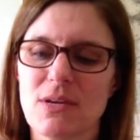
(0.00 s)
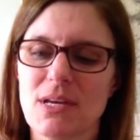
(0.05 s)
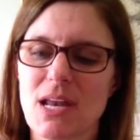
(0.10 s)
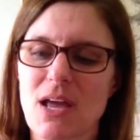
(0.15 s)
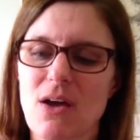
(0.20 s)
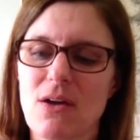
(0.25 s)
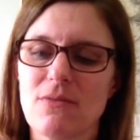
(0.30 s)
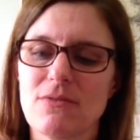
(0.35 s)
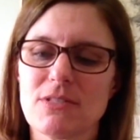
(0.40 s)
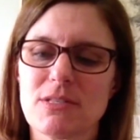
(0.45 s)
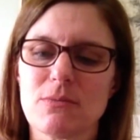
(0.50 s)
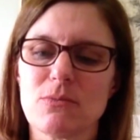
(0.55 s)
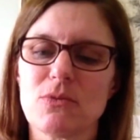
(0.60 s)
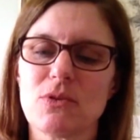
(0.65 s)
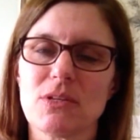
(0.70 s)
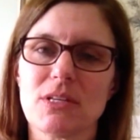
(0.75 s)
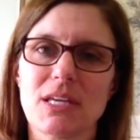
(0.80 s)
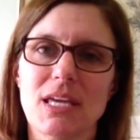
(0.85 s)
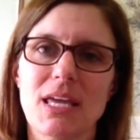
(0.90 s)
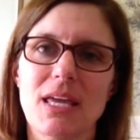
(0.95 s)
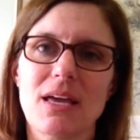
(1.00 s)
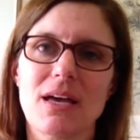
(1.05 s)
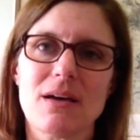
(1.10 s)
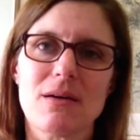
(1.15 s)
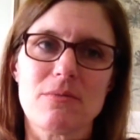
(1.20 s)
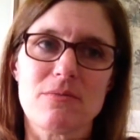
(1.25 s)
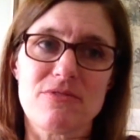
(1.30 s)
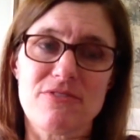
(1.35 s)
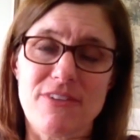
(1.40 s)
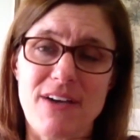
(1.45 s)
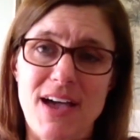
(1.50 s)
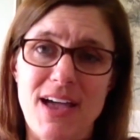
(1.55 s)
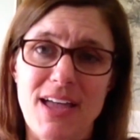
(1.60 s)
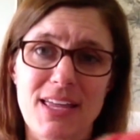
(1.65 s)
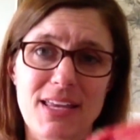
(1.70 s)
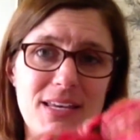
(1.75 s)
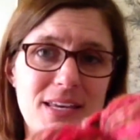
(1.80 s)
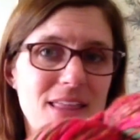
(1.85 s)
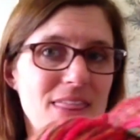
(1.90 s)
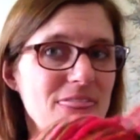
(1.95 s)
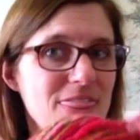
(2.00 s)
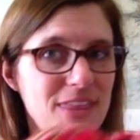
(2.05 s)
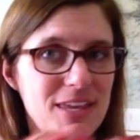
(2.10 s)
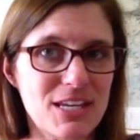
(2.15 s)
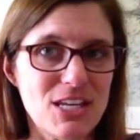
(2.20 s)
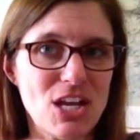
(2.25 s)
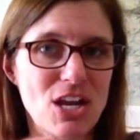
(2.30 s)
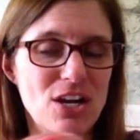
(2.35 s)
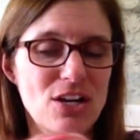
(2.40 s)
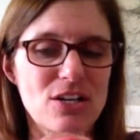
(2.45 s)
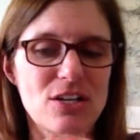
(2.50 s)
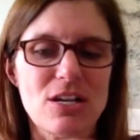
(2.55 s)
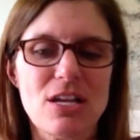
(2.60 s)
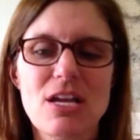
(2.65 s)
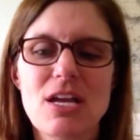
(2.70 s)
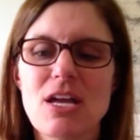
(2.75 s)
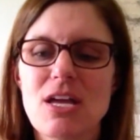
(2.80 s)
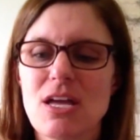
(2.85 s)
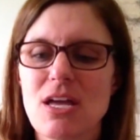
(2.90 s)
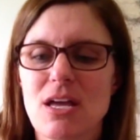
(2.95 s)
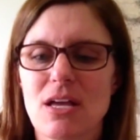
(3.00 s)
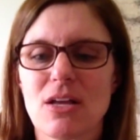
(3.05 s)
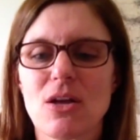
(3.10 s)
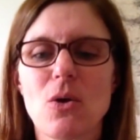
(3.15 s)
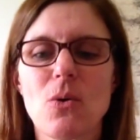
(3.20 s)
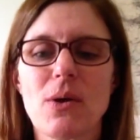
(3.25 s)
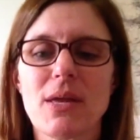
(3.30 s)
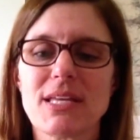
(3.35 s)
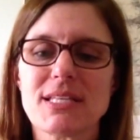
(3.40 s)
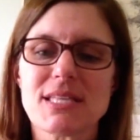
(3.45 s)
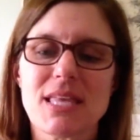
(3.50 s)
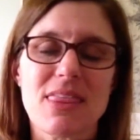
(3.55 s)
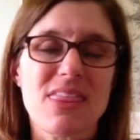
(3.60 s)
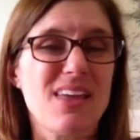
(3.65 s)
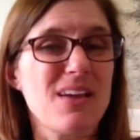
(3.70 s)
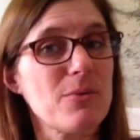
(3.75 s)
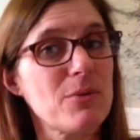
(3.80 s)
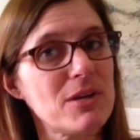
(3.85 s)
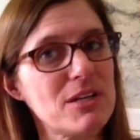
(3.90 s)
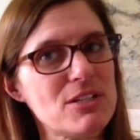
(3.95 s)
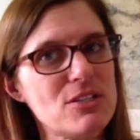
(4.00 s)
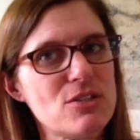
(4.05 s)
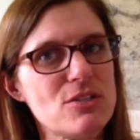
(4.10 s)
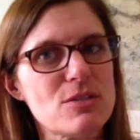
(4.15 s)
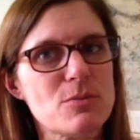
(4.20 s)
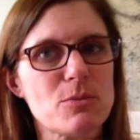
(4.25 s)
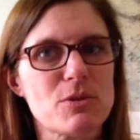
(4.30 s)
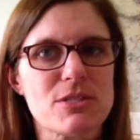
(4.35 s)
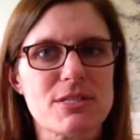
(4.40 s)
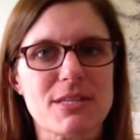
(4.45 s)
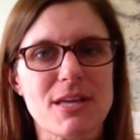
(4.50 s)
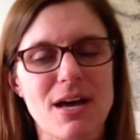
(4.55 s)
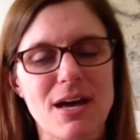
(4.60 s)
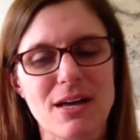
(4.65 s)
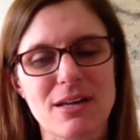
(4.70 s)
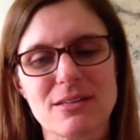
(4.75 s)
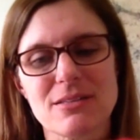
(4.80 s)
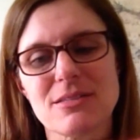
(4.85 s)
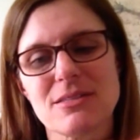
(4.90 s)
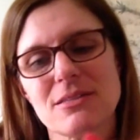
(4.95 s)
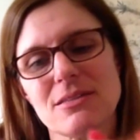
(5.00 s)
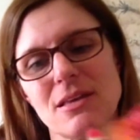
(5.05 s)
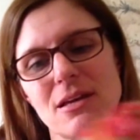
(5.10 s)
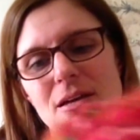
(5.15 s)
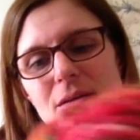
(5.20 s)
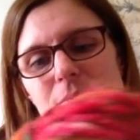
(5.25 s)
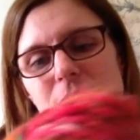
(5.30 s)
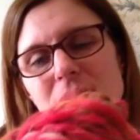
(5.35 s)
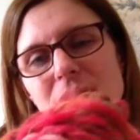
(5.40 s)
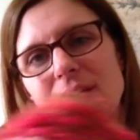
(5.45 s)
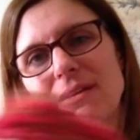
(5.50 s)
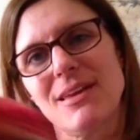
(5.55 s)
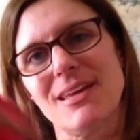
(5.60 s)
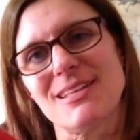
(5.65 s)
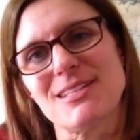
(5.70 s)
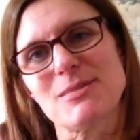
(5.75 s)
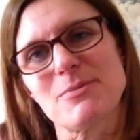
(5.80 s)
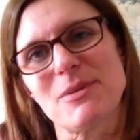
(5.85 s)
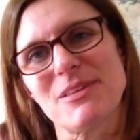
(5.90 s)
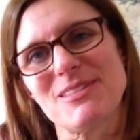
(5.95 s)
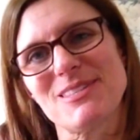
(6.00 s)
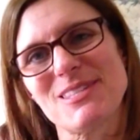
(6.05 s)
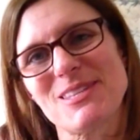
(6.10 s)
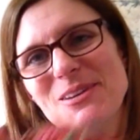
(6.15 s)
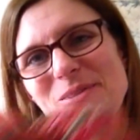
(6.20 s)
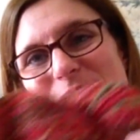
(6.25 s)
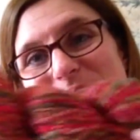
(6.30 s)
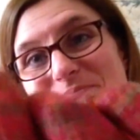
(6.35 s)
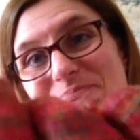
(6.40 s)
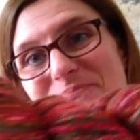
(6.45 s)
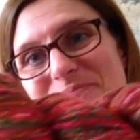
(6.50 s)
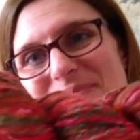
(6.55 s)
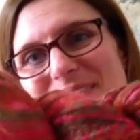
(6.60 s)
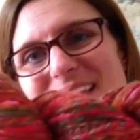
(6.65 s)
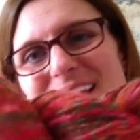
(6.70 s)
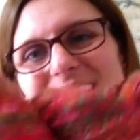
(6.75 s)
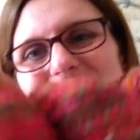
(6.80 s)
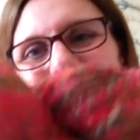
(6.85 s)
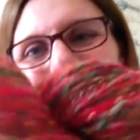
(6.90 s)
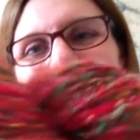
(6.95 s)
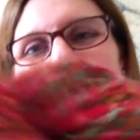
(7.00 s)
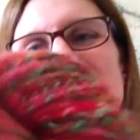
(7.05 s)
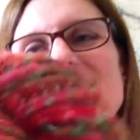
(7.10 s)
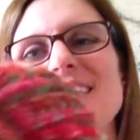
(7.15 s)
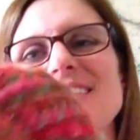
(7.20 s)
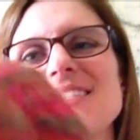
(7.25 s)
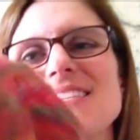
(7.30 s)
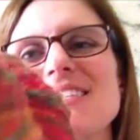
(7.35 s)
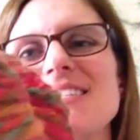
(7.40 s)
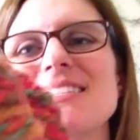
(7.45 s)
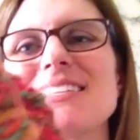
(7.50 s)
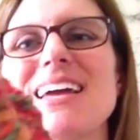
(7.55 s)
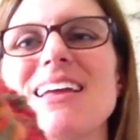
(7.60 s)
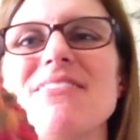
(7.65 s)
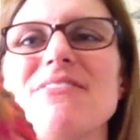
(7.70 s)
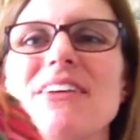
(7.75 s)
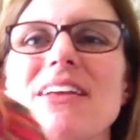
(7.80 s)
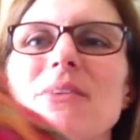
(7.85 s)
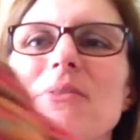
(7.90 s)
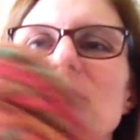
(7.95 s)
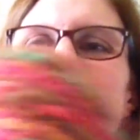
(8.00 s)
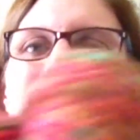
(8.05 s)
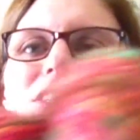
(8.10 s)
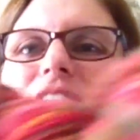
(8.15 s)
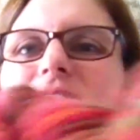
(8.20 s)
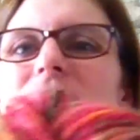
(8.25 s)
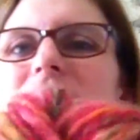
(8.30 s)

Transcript: now, I have some really fine thin yarn going, because I think I want to do some more socks out of hand-spun. So anyway, that's just kind of fun. I wanted to show you